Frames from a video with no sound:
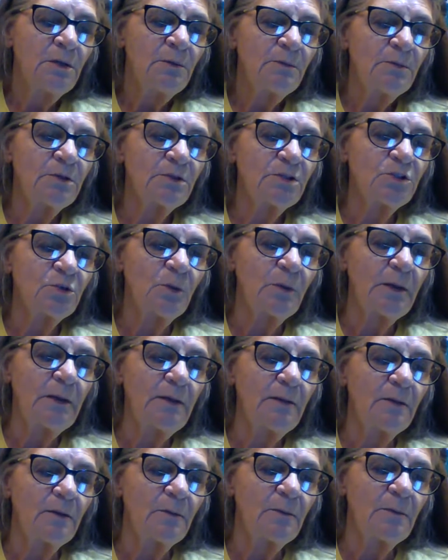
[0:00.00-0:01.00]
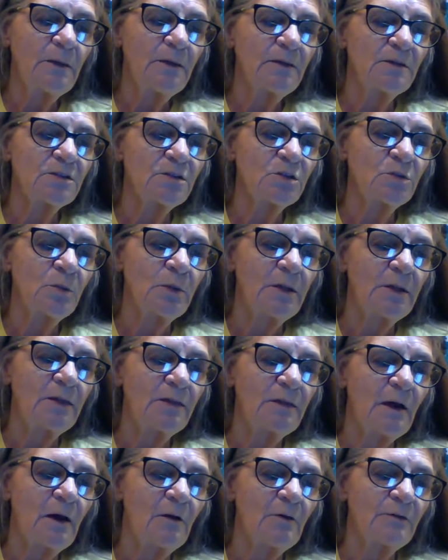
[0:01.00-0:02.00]
between them, and the sweet
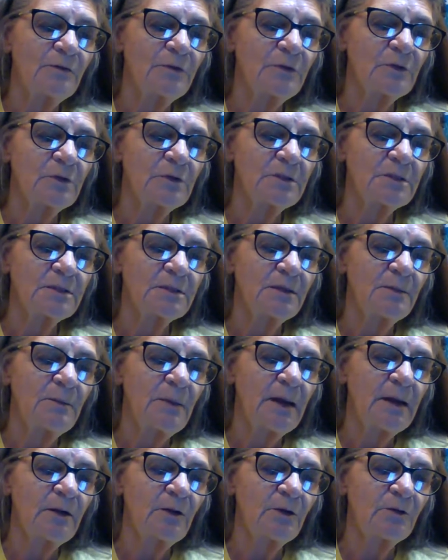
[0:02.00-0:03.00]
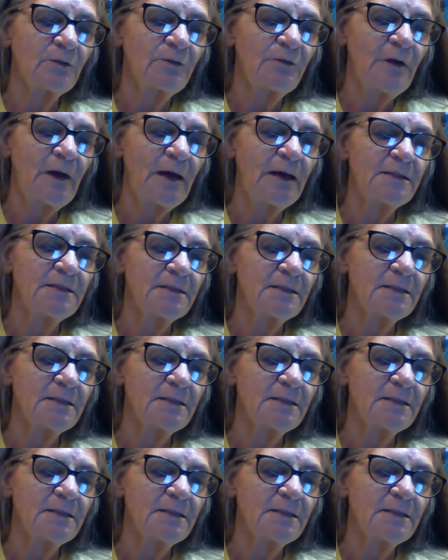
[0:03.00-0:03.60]
thoughtfulness that made her face